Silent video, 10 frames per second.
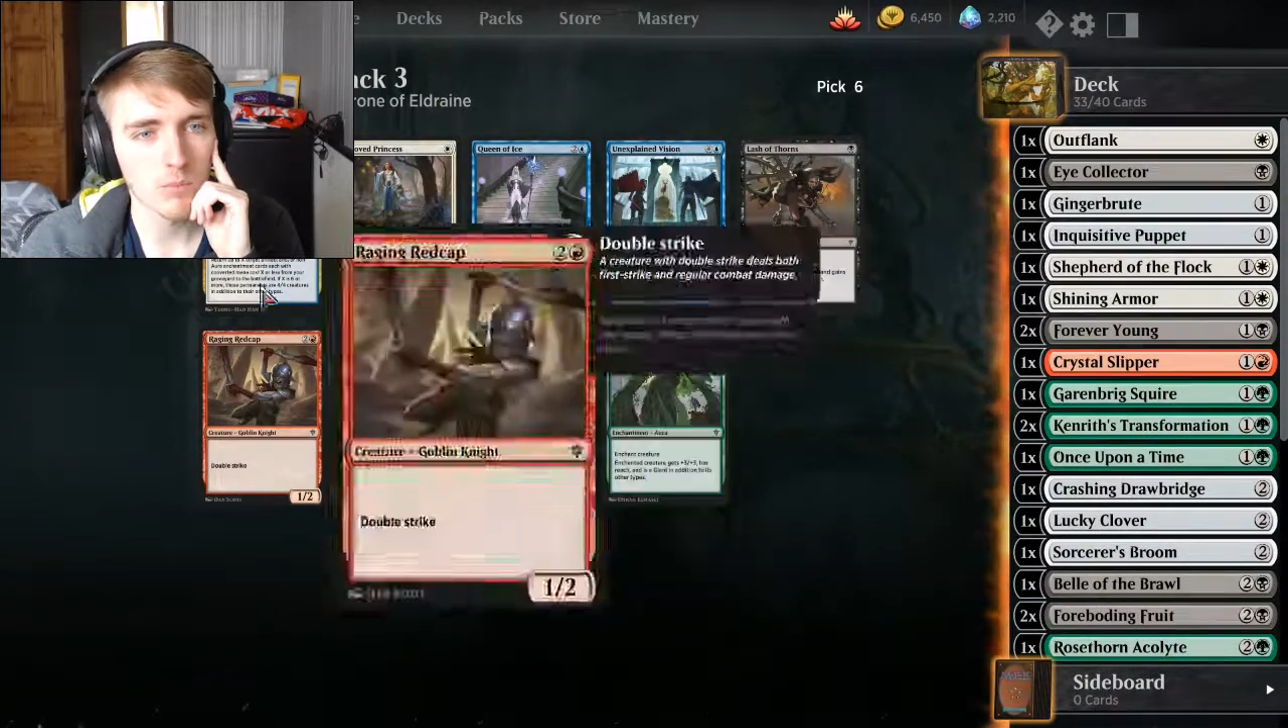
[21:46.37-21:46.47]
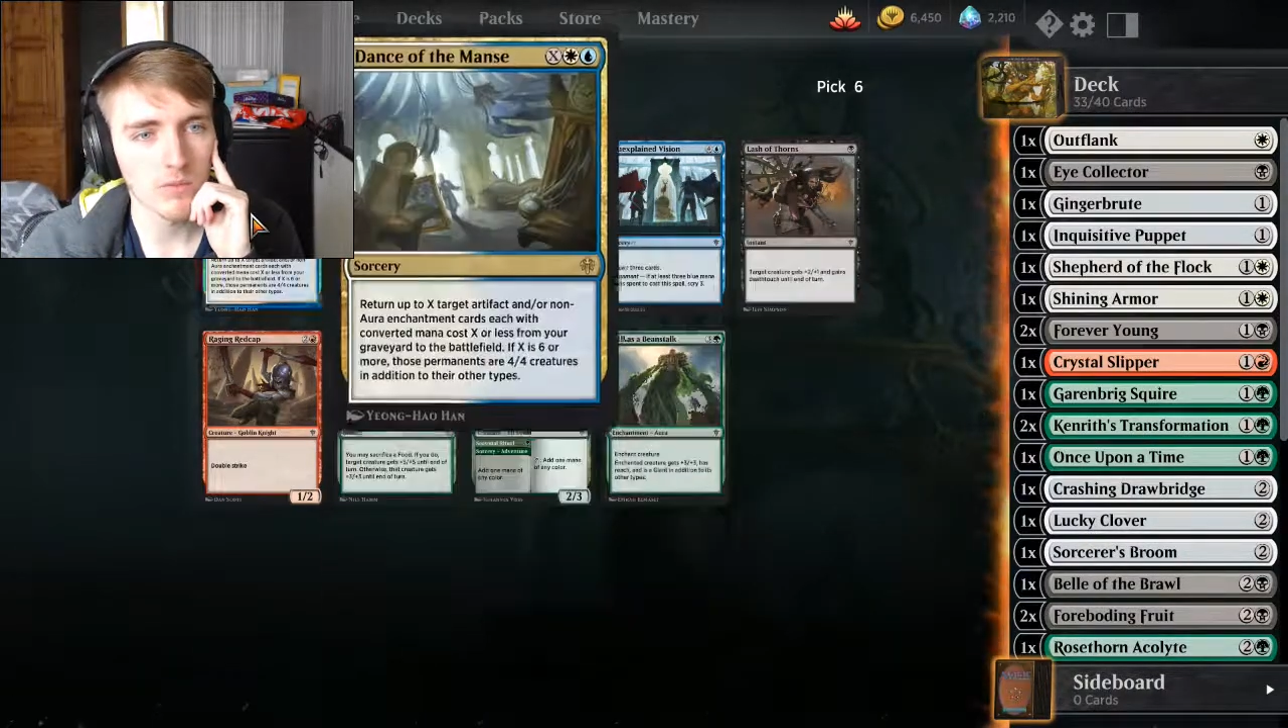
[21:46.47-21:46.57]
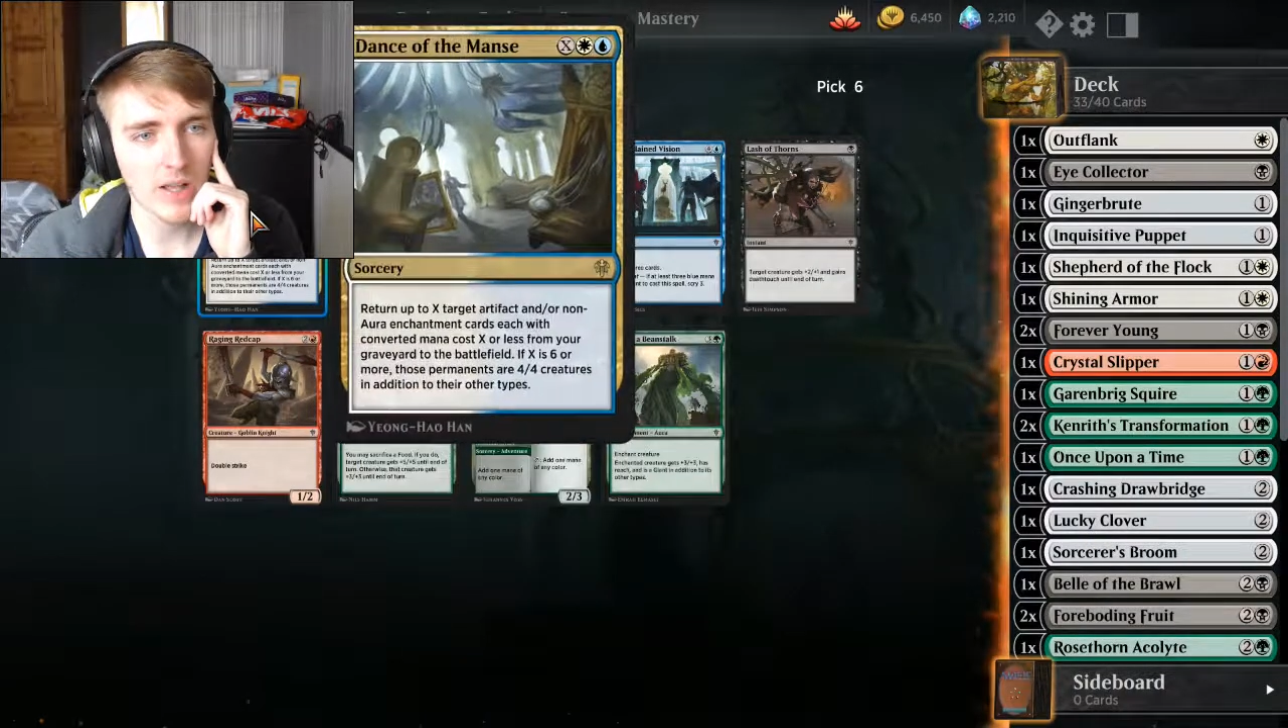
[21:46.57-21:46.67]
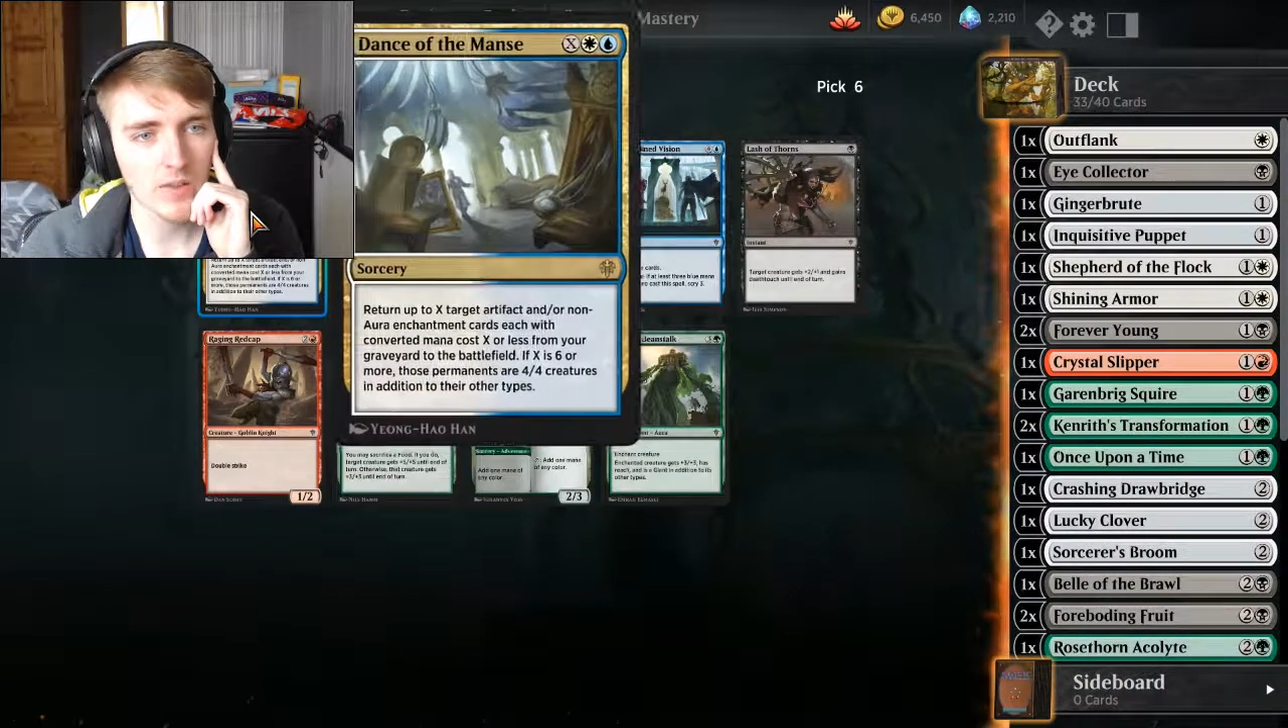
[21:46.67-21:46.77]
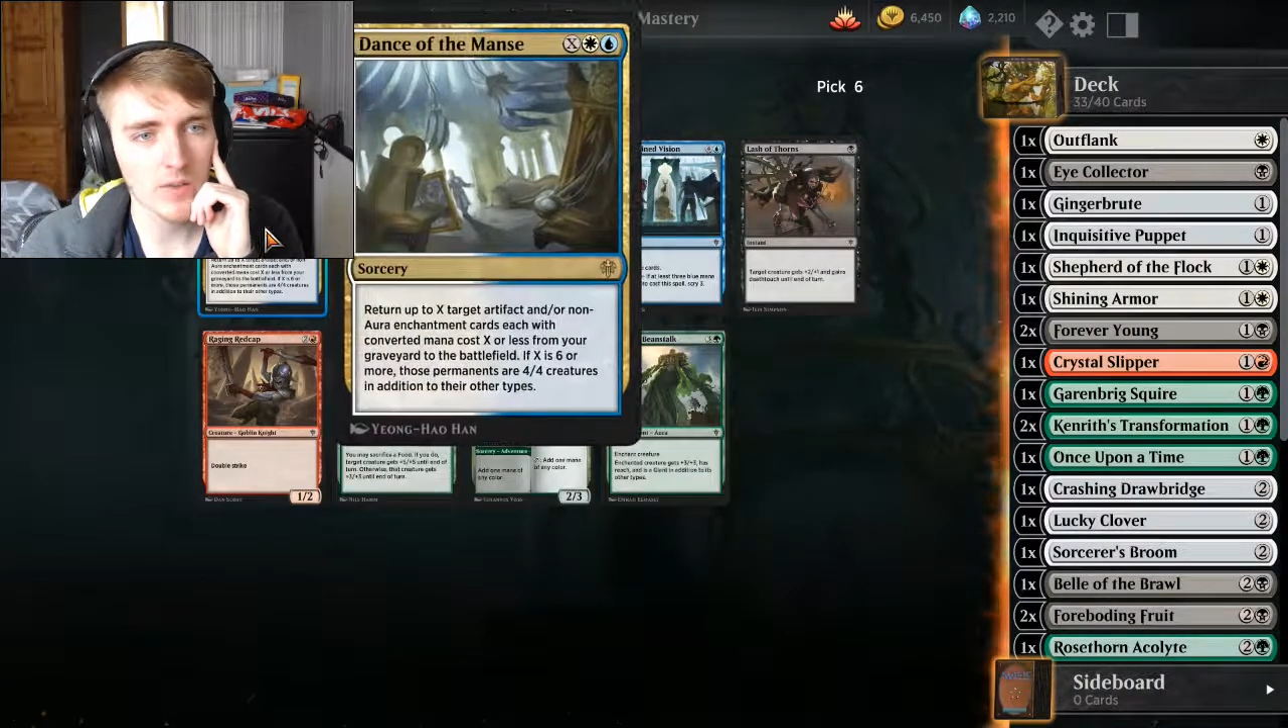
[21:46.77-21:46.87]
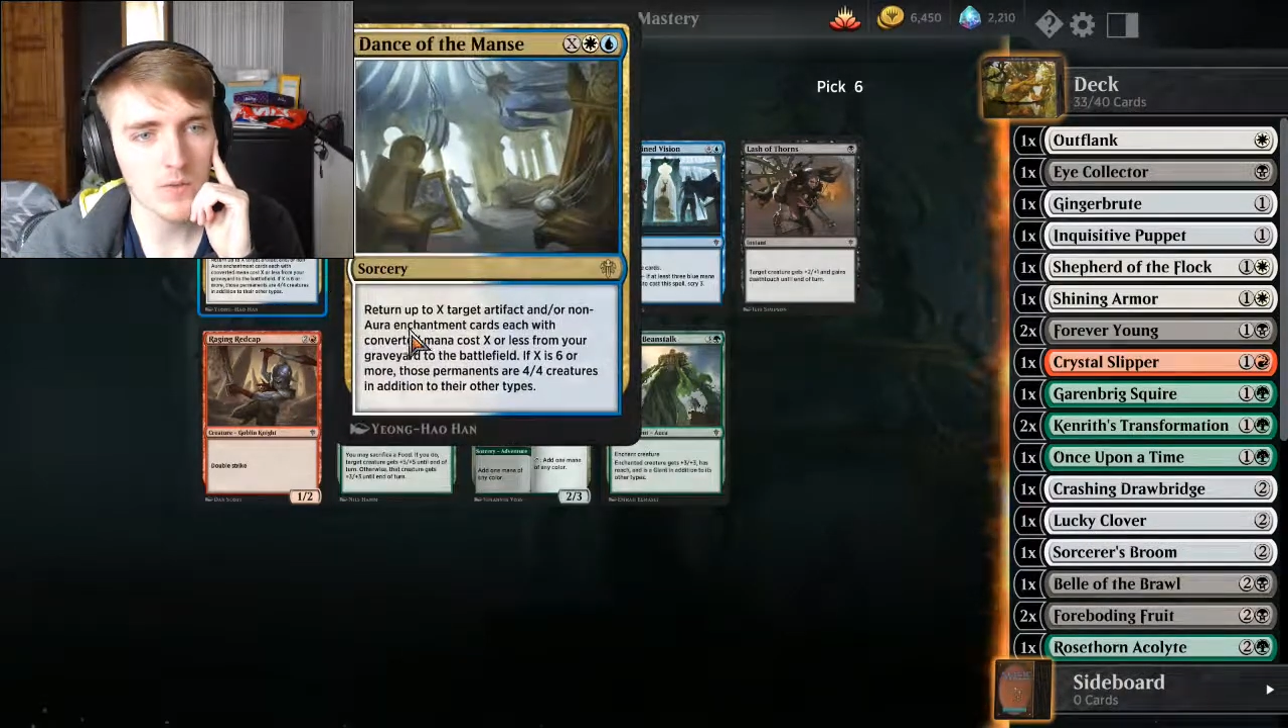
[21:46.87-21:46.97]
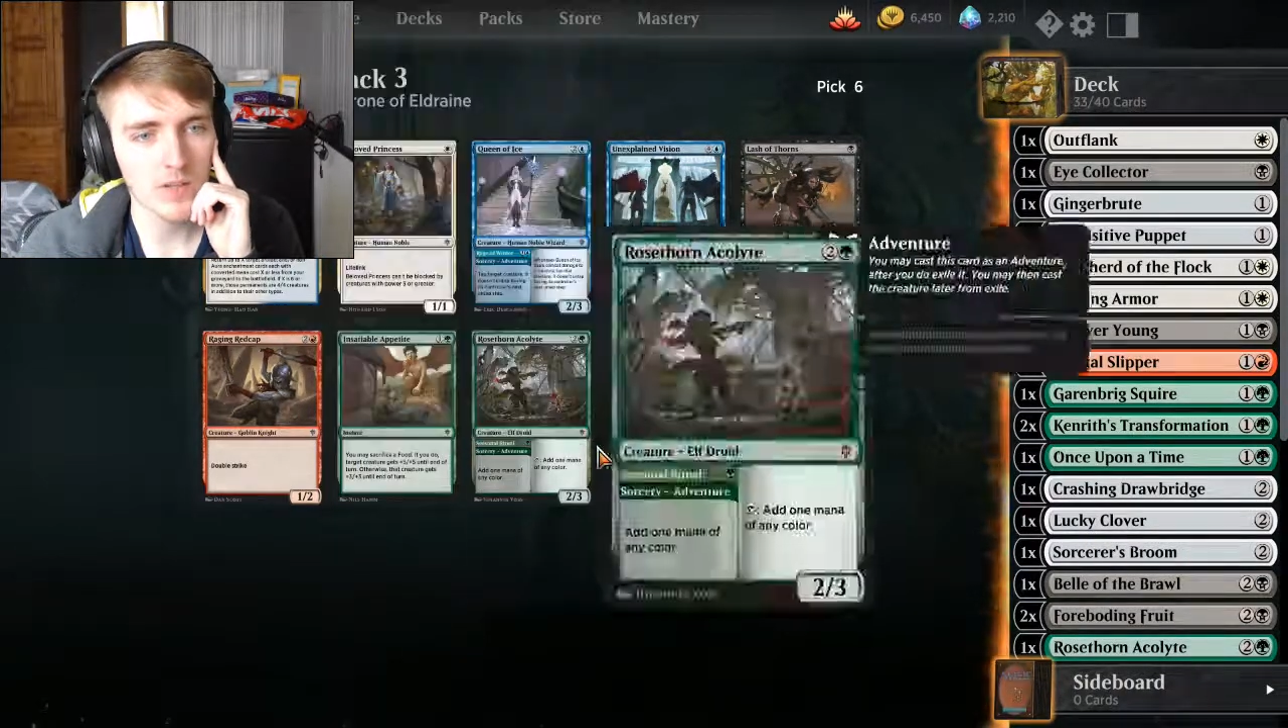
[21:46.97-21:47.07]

more value